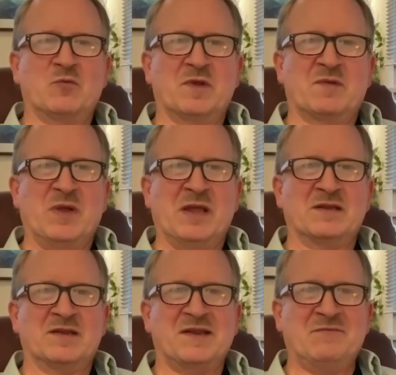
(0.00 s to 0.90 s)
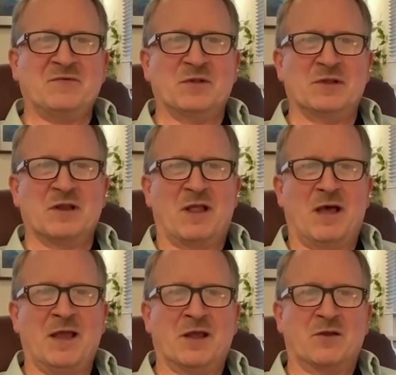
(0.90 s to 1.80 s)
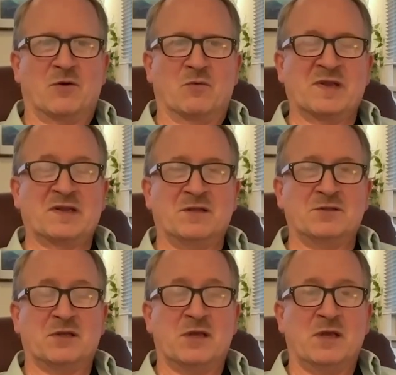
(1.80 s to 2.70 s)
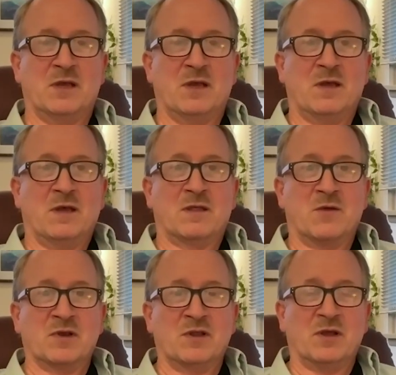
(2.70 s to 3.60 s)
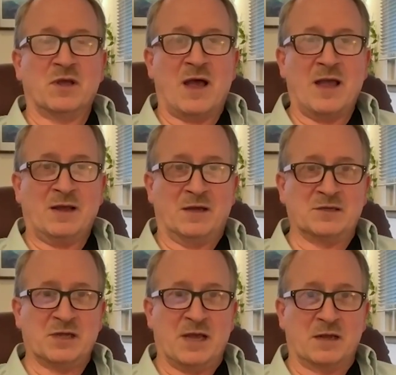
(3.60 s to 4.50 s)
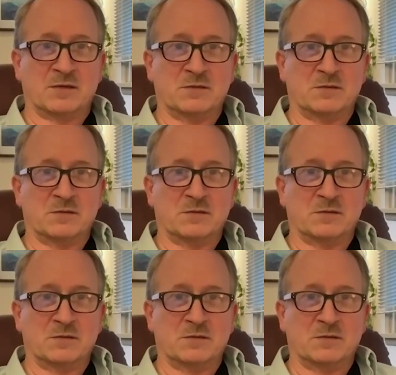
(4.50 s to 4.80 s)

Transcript: was being deceitful and lying or was guilty, they would look at eye contact.